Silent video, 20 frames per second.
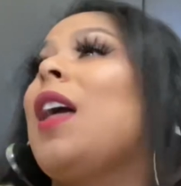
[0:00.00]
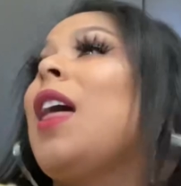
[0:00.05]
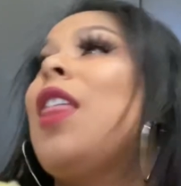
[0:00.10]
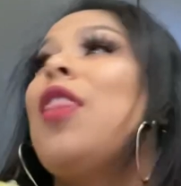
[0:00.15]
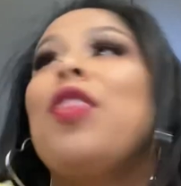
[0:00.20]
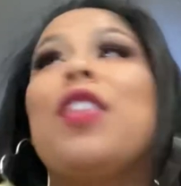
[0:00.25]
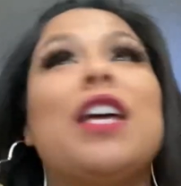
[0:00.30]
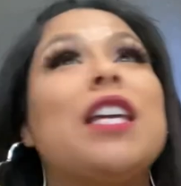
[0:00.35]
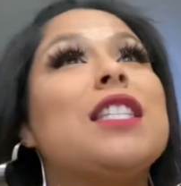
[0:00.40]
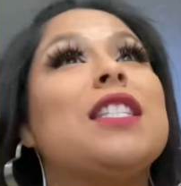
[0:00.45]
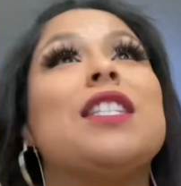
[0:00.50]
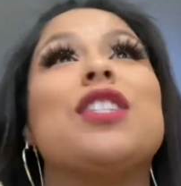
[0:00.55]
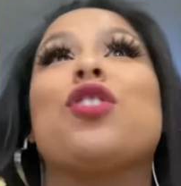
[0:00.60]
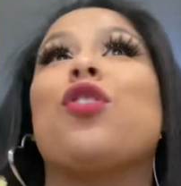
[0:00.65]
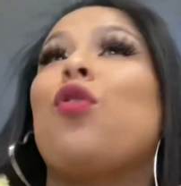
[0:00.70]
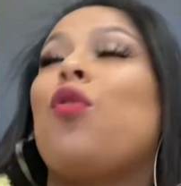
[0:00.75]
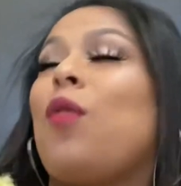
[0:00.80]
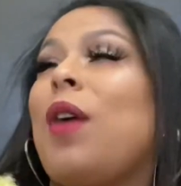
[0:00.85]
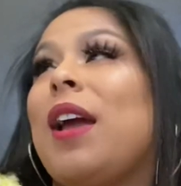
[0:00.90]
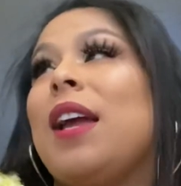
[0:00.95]
this is
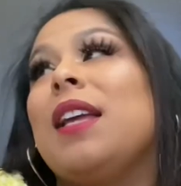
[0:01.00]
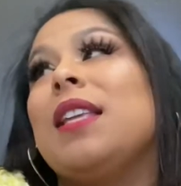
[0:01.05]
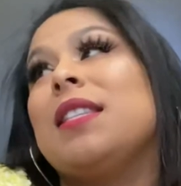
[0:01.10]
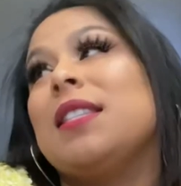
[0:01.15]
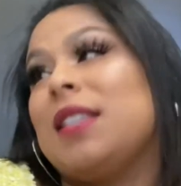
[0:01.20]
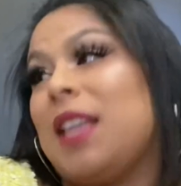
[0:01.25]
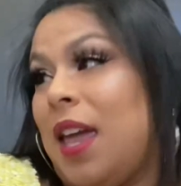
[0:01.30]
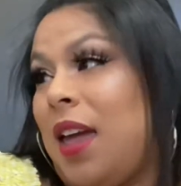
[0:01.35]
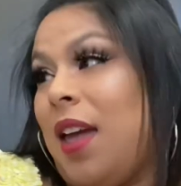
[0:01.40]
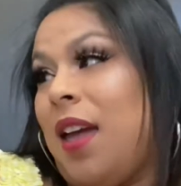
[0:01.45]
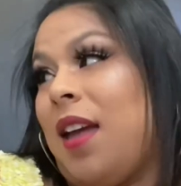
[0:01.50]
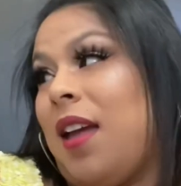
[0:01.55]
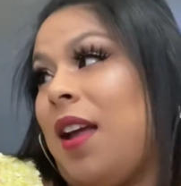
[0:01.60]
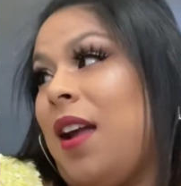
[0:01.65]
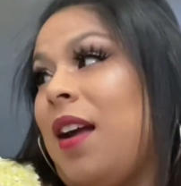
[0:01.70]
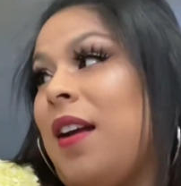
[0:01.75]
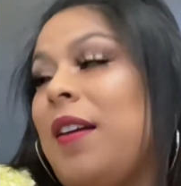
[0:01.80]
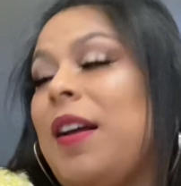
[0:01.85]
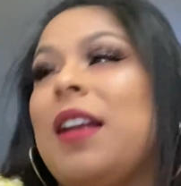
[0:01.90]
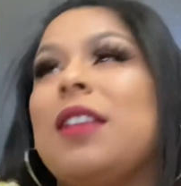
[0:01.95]

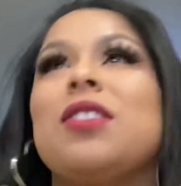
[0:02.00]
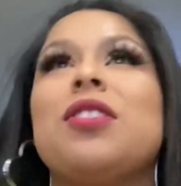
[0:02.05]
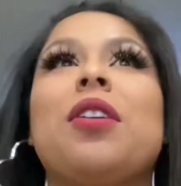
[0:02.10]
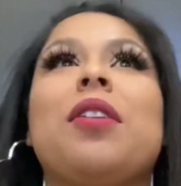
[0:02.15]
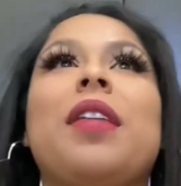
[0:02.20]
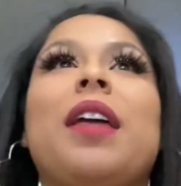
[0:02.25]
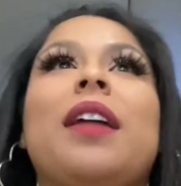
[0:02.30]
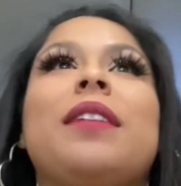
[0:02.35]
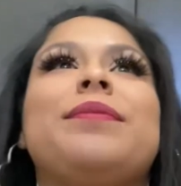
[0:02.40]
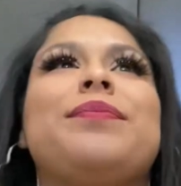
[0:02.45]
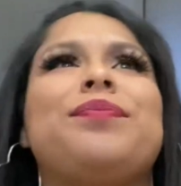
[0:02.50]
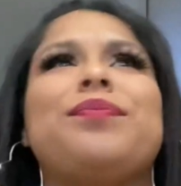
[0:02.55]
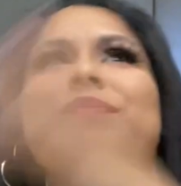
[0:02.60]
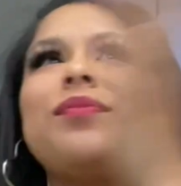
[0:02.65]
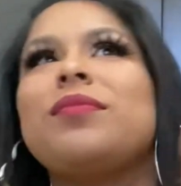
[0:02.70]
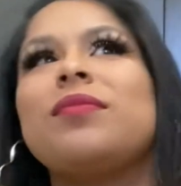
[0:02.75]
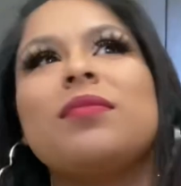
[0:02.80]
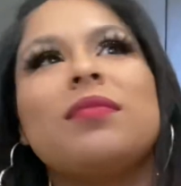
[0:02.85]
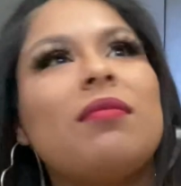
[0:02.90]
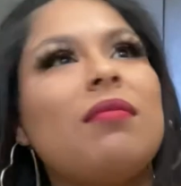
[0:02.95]
crazy. And so then
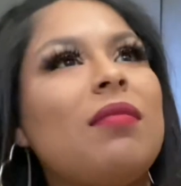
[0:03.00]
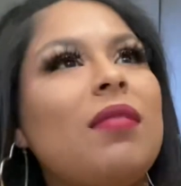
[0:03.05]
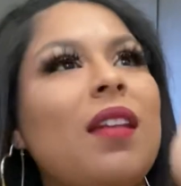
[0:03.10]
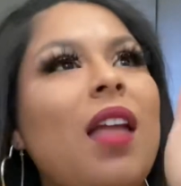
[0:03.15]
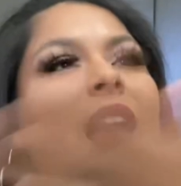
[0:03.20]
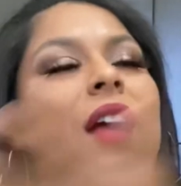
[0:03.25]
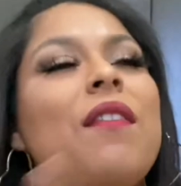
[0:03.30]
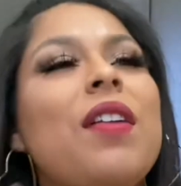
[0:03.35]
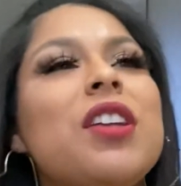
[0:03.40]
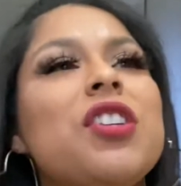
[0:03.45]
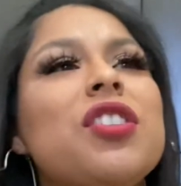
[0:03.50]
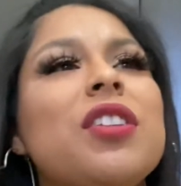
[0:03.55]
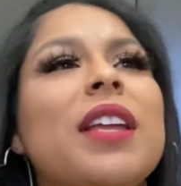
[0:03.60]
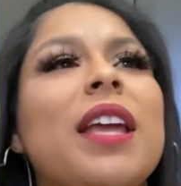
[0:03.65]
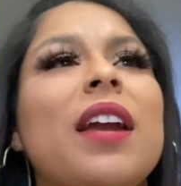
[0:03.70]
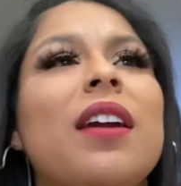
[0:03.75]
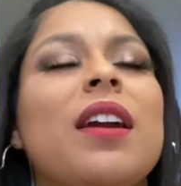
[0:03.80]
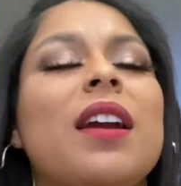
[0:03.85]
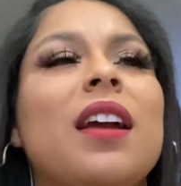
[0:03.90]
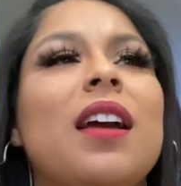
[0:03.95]
Eventually,
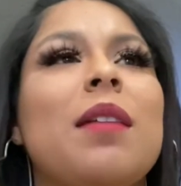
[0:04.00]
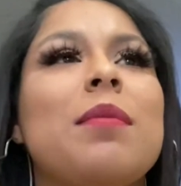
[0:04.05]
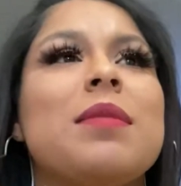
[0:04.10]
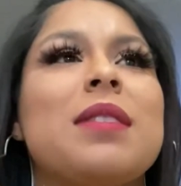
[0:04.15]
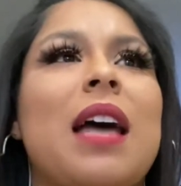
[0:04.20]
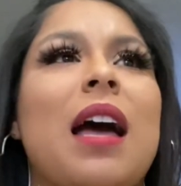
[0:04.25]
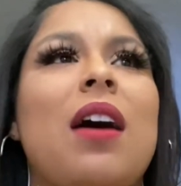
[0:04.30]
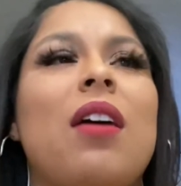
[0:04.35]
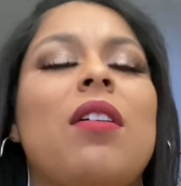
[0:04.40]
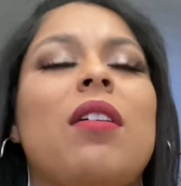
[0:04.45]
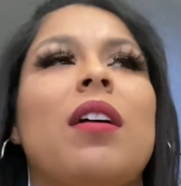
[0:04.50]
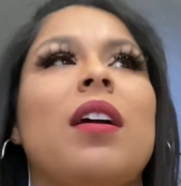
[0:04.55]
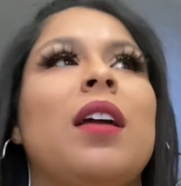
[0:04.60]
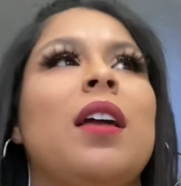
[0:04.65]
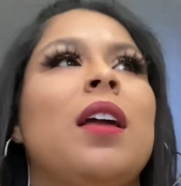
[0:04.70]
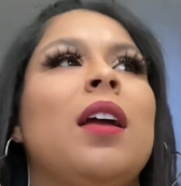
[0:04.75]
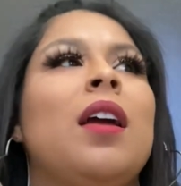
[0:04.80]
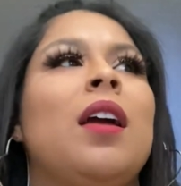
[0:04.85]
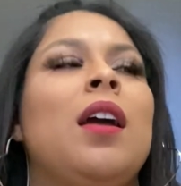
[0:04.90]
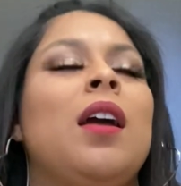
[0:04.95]
Eric comes out.
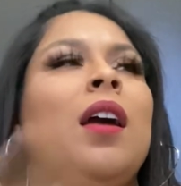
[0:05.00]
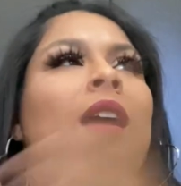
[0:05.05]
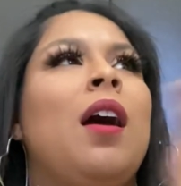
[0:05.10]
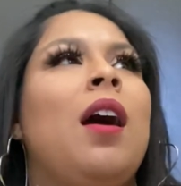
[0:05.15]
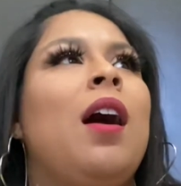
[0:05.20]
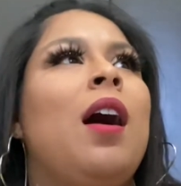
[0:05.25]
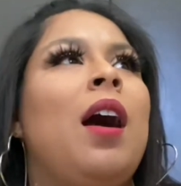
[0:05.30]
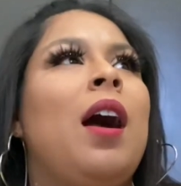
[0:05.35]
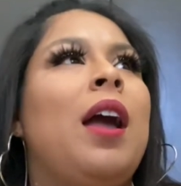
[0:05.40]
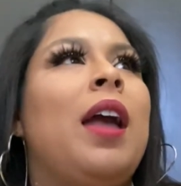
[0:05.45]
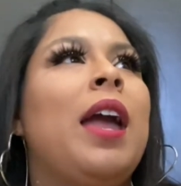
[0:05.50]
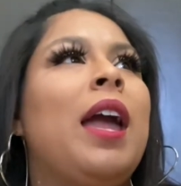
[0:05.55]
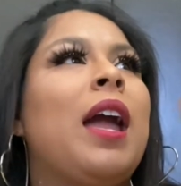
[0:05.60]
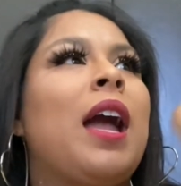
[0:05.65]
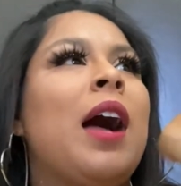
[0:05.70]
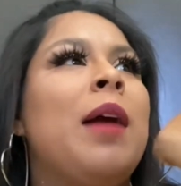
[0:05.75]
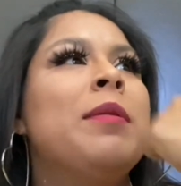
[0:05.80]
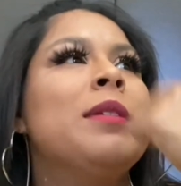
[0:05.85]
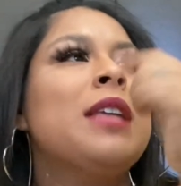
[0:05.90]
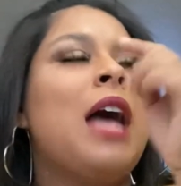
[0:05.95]
He
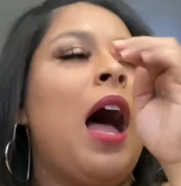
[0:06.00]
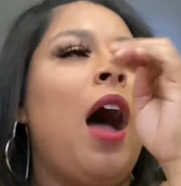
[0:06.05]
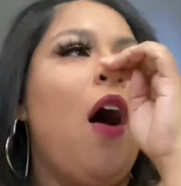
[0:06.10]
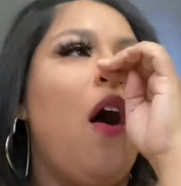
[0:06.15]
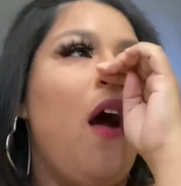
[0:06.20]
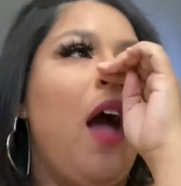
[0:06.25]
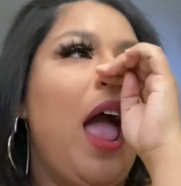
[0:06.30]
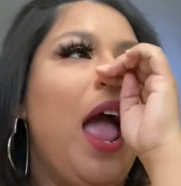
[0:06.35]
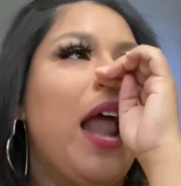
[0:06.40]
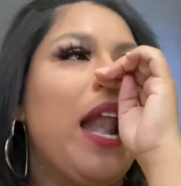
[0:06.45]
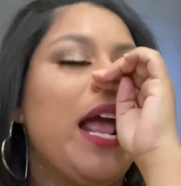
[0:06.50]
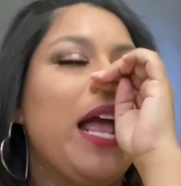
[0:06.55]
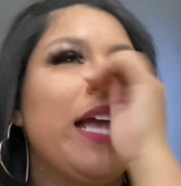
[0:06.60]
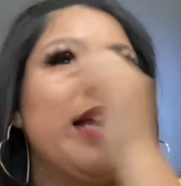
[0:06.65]
comes out and he